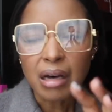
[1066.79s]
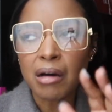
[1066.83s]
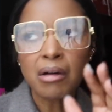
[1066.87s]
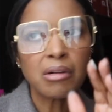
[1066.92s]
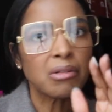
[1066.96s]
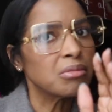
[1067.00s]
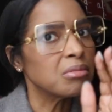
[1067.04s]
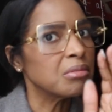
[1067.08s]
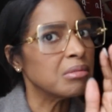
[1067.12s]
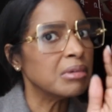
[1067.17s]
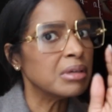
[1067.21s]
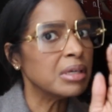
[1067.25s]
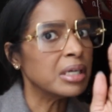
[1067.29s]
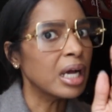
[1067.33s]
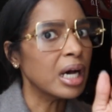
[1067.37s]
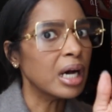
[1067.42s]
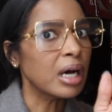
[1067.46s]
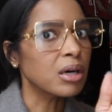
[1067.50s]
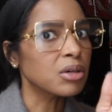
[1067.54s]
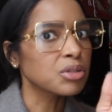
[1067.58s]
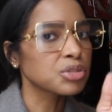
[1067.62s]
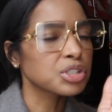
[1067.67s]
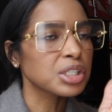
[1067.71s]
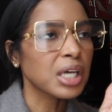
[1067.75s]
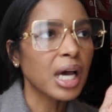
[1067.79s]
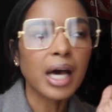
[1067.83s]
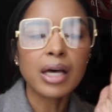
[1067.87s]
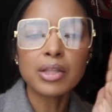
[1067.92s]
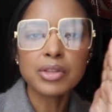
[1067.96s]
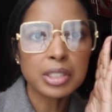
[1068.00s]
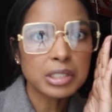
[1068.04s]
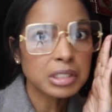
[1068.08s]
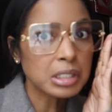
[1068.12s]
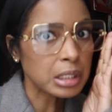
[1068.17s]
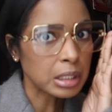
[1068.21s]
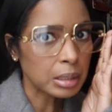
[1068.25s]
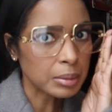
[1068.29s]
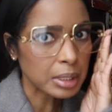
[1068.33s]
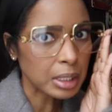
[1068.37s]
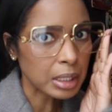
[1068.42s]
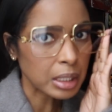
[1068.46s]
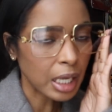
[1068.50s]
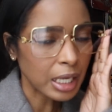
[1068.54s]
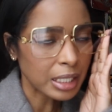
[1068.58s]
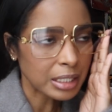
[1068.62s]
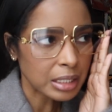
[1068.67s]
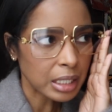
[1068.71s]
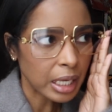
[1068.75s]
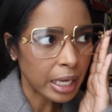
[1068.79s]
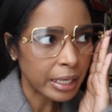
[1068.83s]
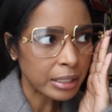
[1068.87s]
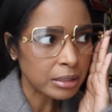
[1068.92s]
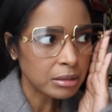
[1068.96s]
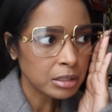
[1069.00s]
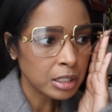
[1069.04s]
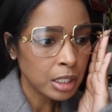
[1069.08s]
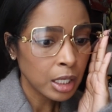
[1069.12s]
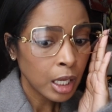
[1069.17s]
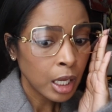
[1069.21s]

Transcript: Oh no, child, there's gonna be a lot of that.